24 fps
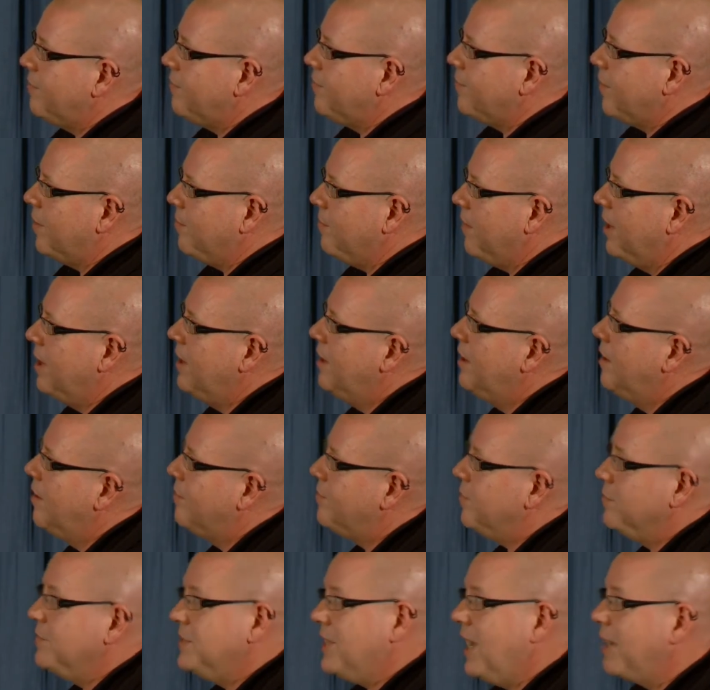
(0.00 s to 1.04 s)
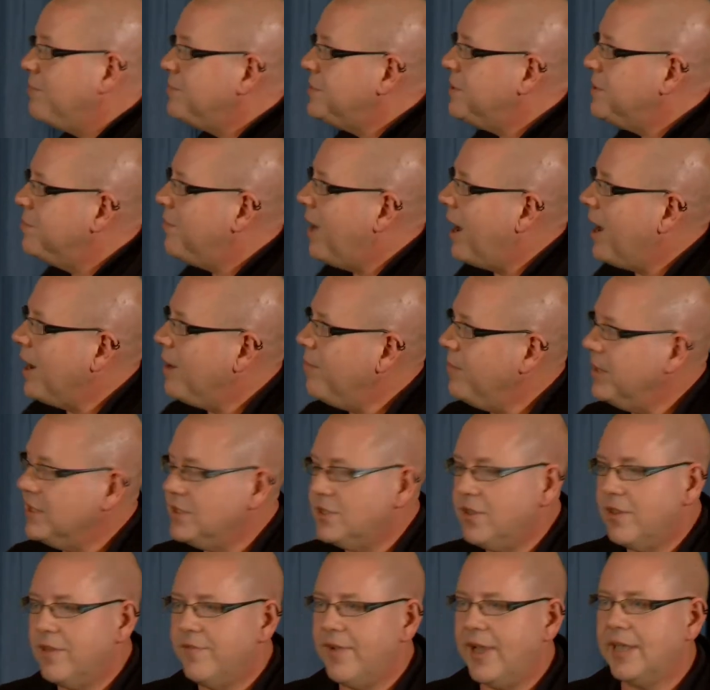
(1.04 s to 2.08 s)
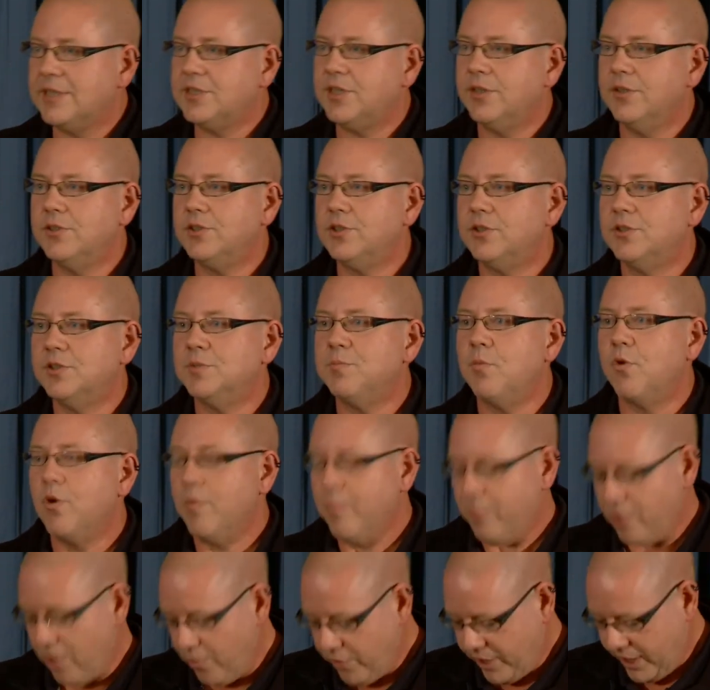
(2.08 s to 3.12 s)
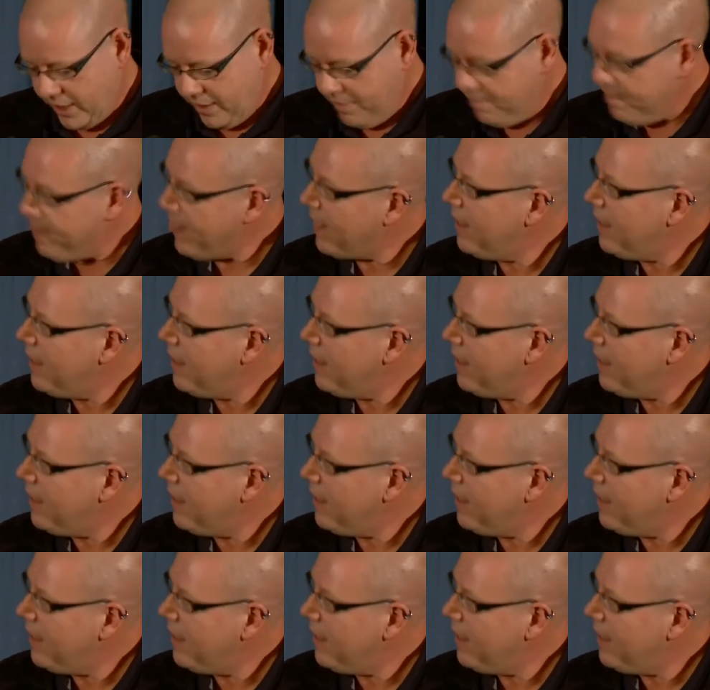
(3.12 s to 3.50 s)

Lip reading: from top to bottom, and so the vasculature is more broken.